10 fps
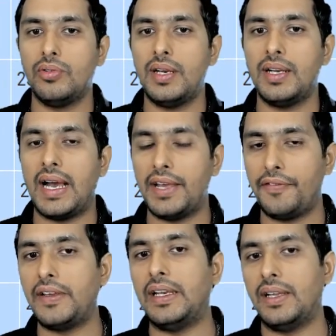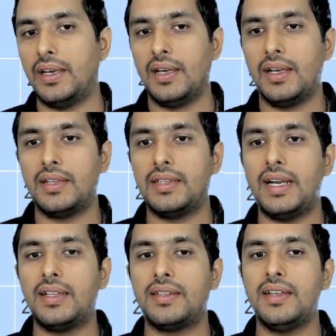And I feel
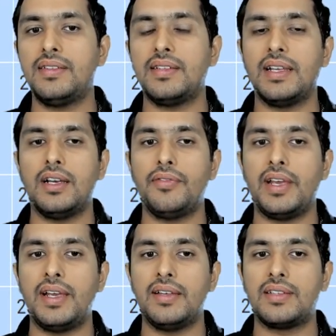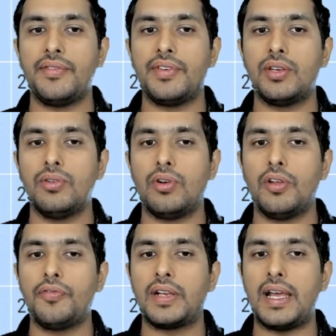that this, in a way, is giving you a lot
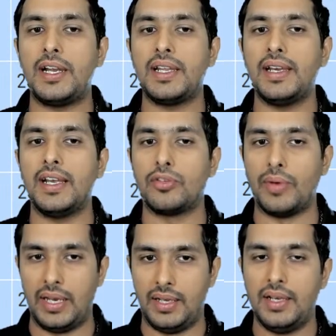of clarity as well,